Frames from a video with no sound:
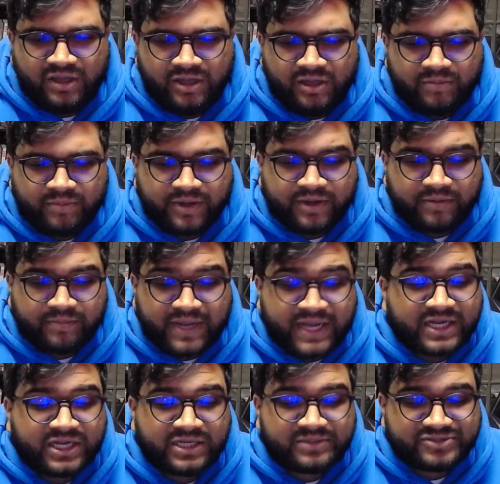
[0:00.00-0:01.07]
But
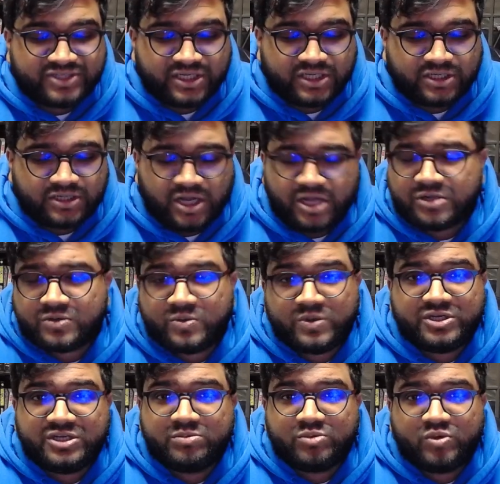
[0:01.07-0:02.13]
backups like
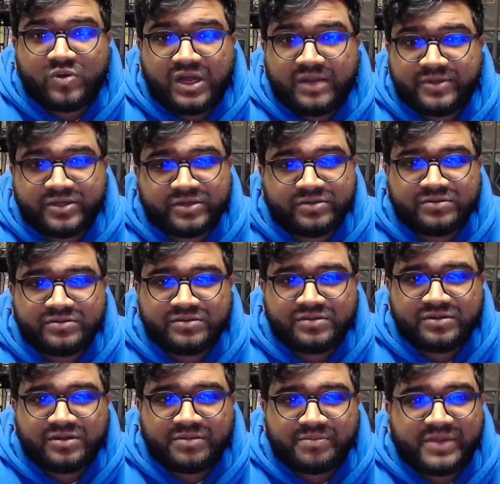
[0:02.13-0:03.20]
Al-Quadin Muhammad.
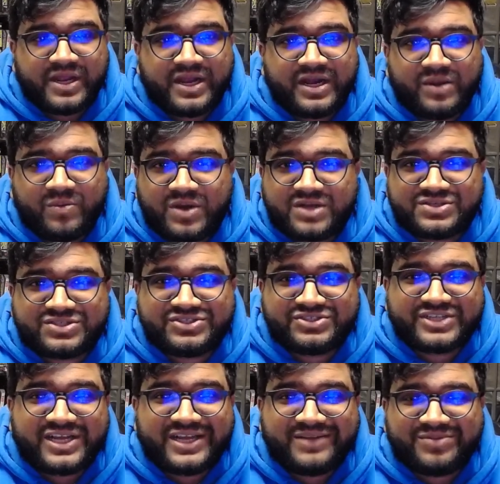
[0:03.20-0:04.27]
Man, I watched this
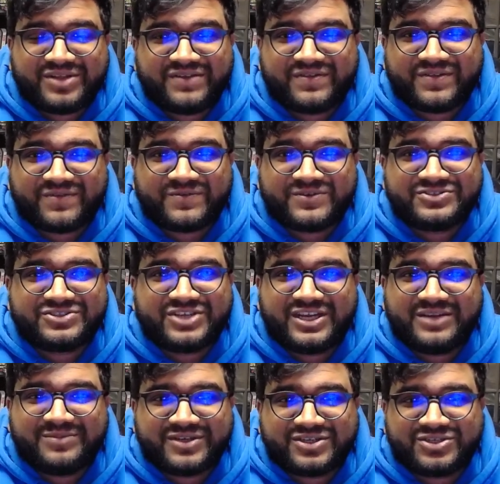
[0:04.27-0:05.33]
guy play for the first time
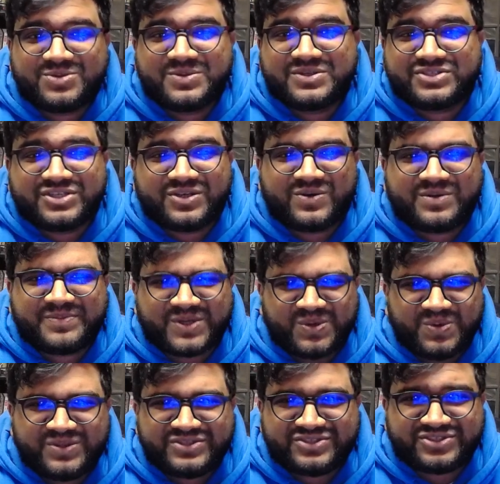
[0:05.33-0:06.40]
like 2 weeks ago, and I'm like, who
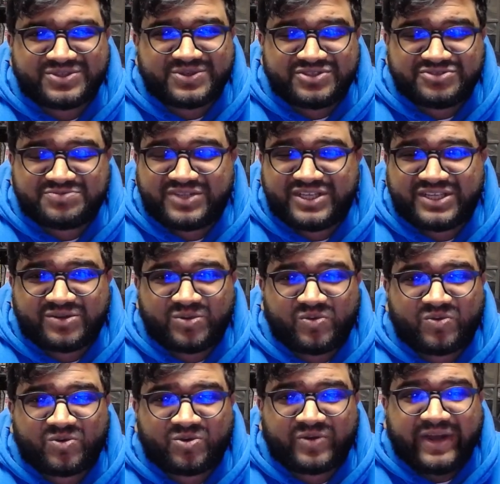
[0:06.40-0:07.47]
is this dude? He's playing
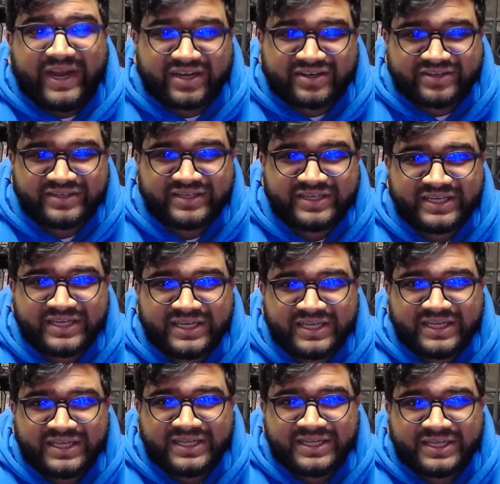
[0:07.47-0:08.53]
great.
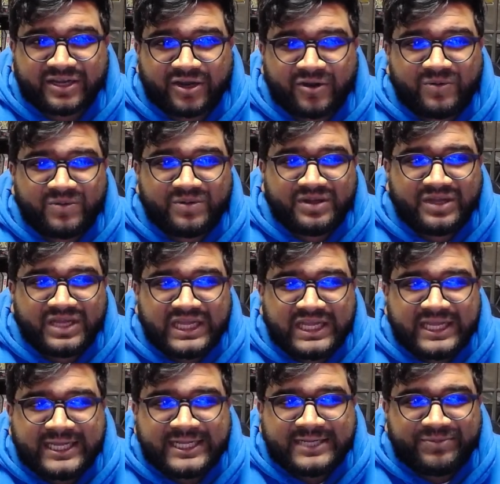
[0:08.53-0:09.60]
You know?
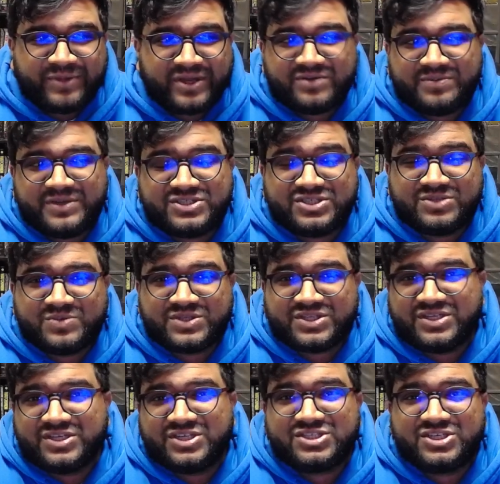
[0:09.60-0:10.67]
Not to mention with the
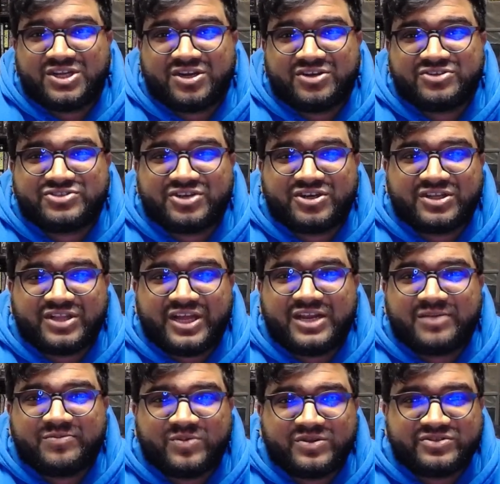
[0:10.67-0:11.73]
addition on our starting
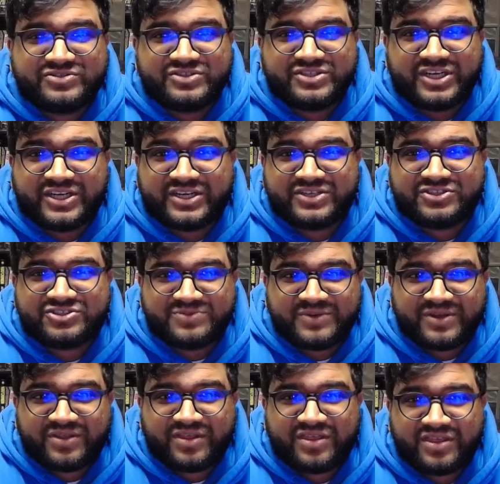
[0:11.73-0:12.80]
lineup with Zadarius
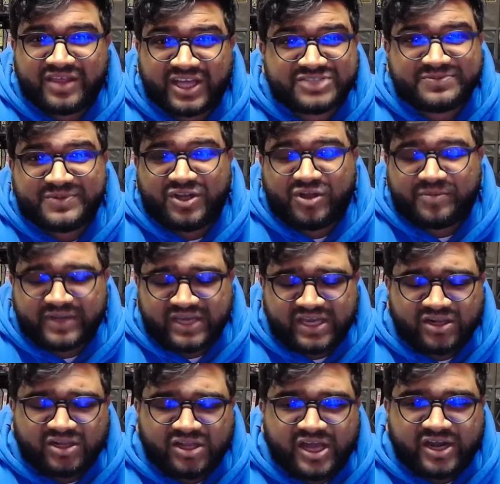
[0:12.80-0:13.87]
Smith, that's been helping out a
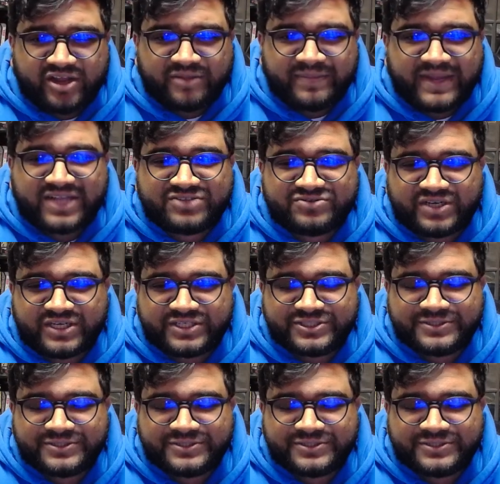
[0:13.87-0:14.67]
lot on the pass rush.